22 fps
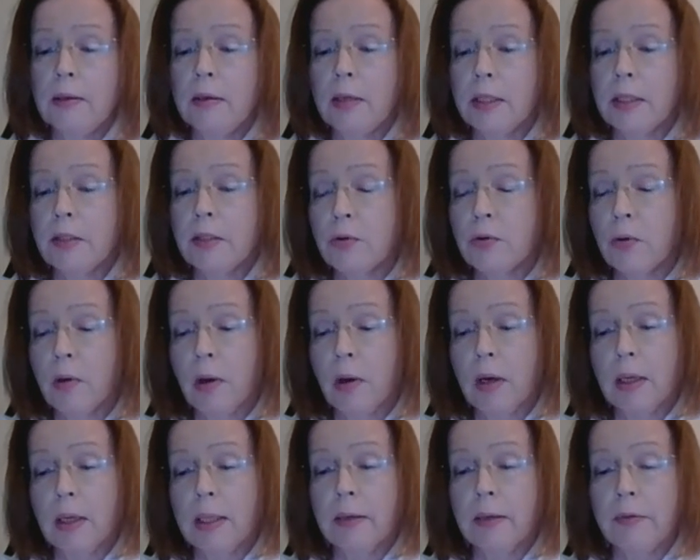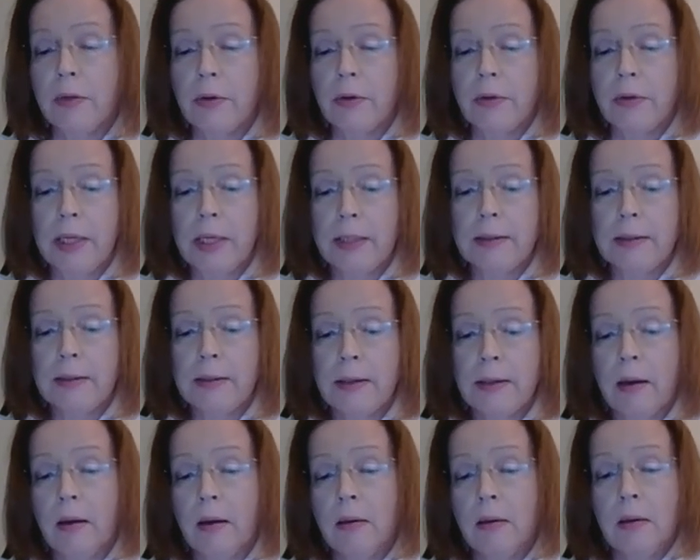Naturally, the
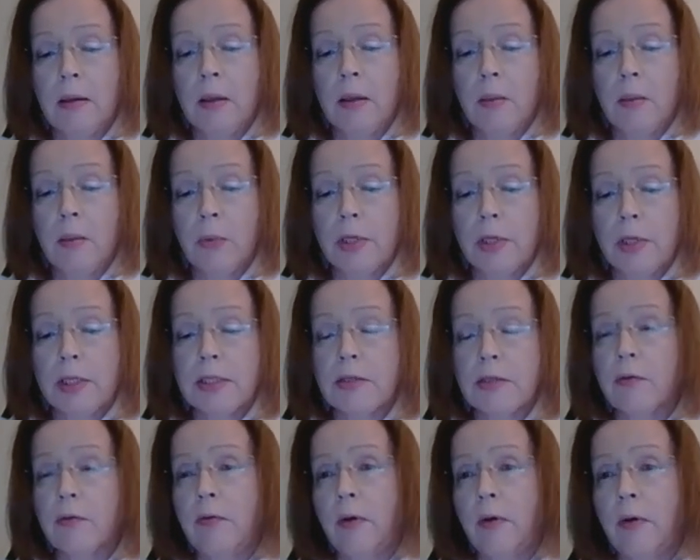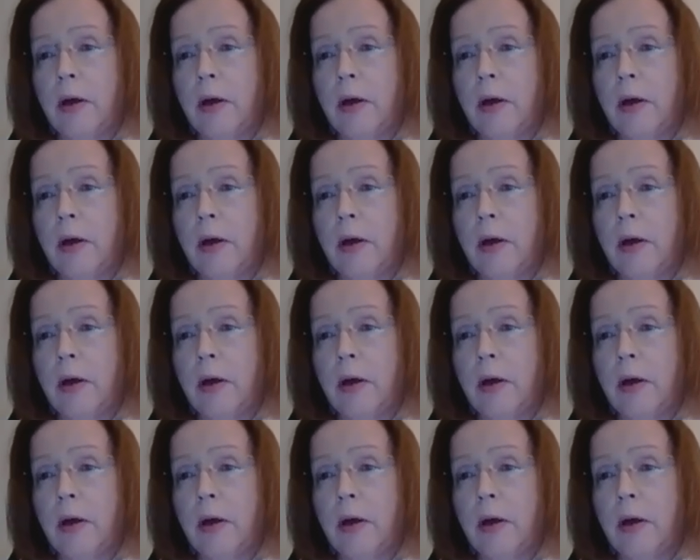data models of